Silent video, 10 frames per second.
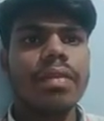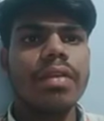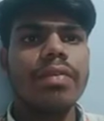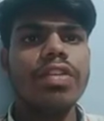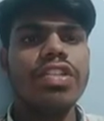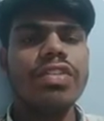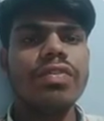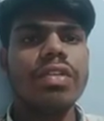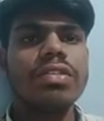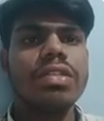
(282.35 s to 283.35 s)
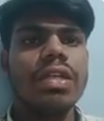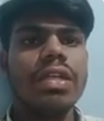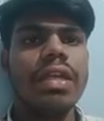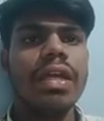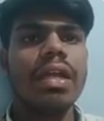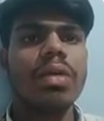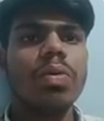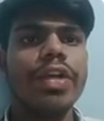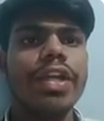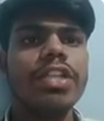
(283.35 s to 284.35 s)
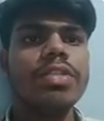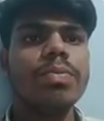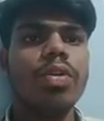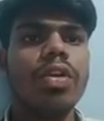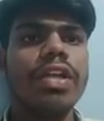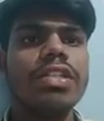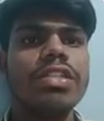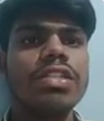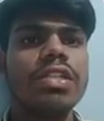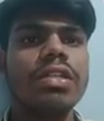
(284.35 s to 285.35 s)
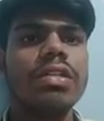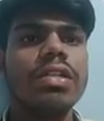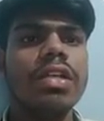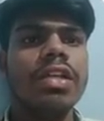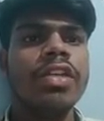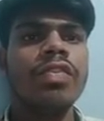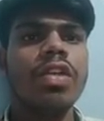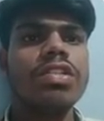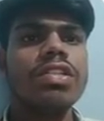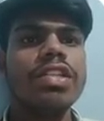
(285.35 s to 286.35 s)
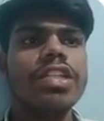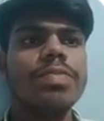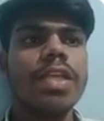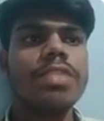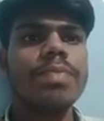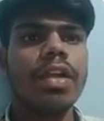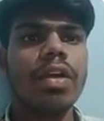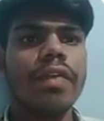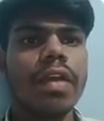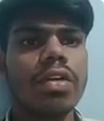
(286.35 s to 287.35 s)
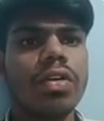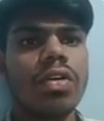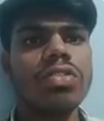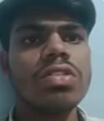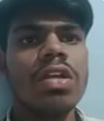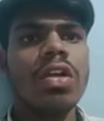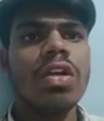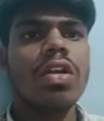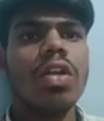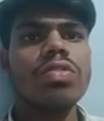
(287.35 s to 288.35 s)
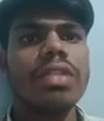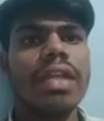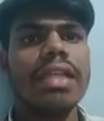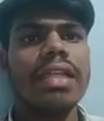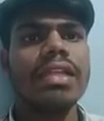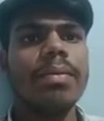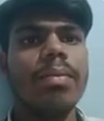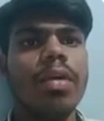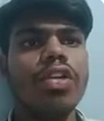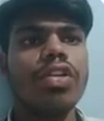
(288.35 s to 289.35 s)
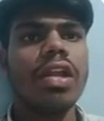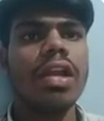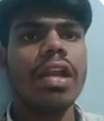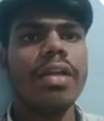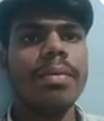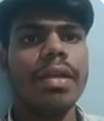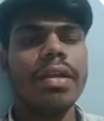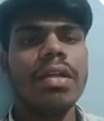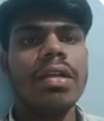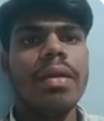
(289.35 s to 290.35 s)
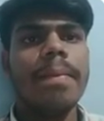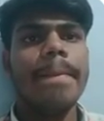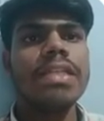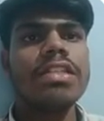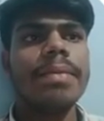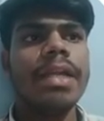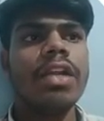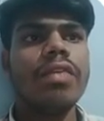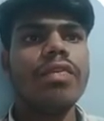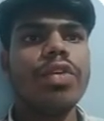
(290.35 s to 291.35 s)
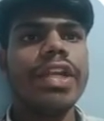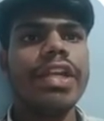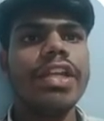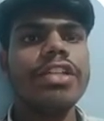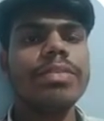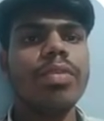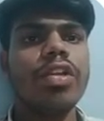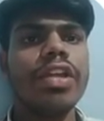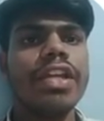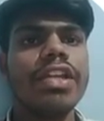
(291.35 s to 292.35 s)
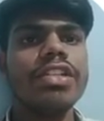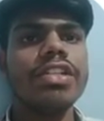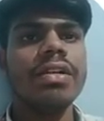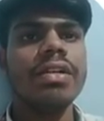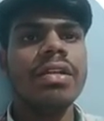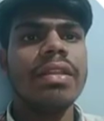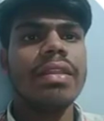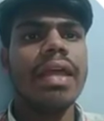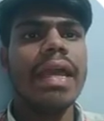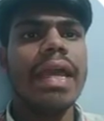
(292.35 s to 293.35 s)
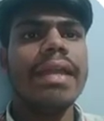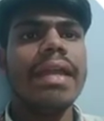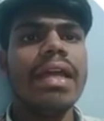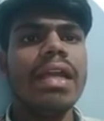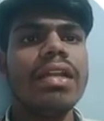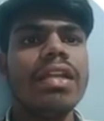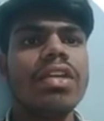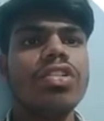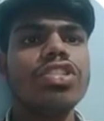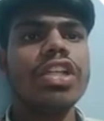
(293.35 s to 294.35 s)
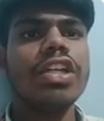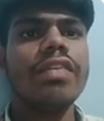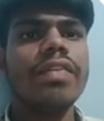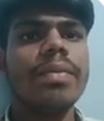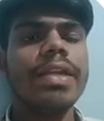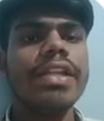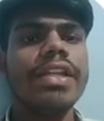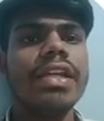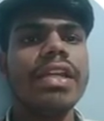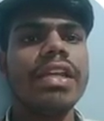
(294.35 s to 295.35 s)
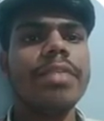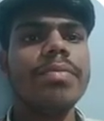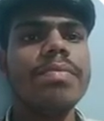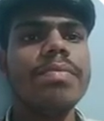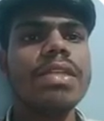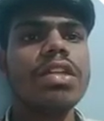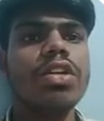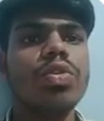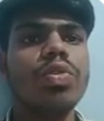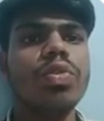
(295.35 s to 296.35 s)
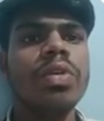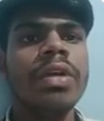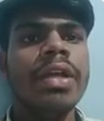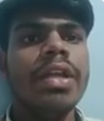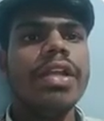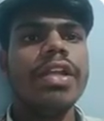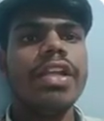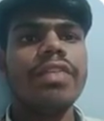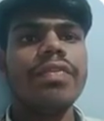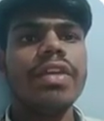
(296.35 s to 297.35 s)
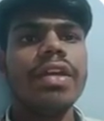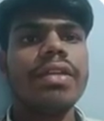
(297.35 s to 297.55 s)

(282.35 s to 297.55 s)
which involves here orientation polarization involves in the displacement of electrons clouds rather than molecular alignment. Measurement of orientation polarization. The dielectric constant of a material can be measured to interfere